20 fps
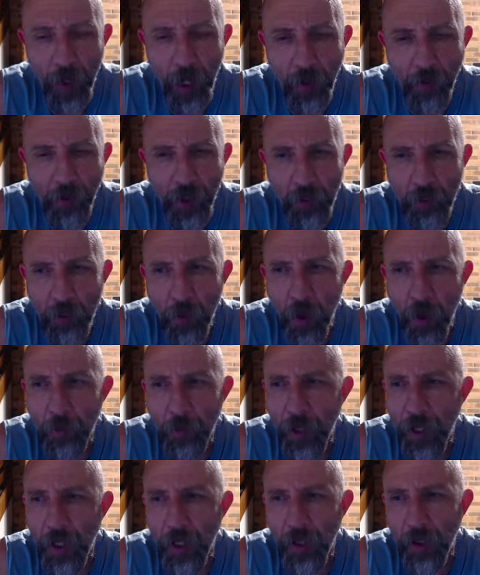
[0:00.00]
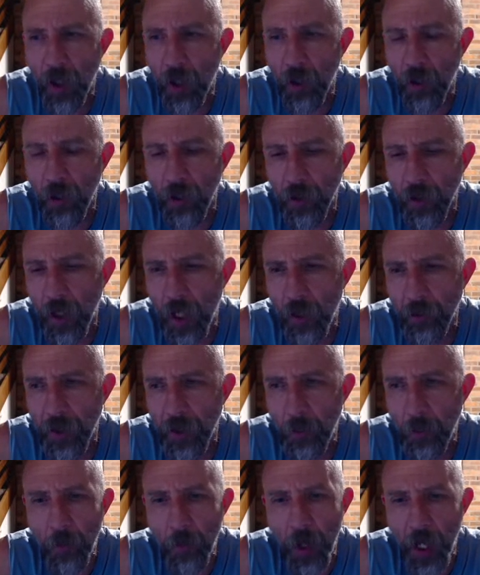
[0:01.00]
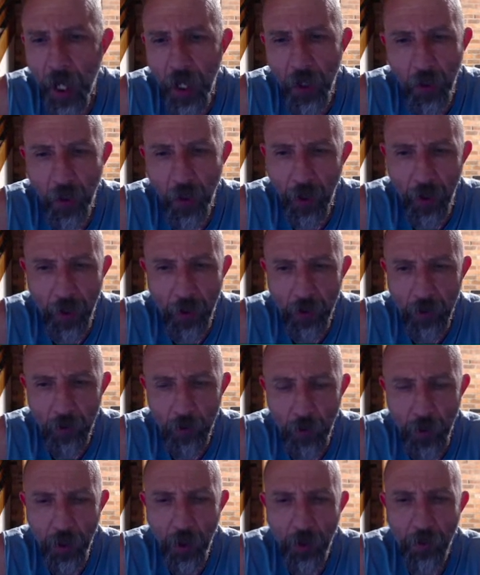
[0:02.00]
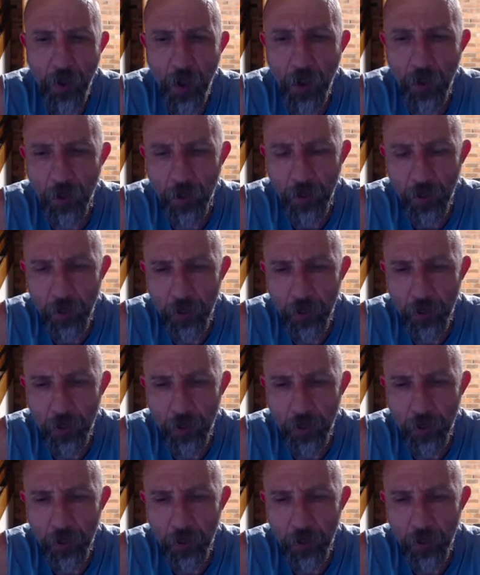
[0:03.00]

everything might be done by AI. We don't know.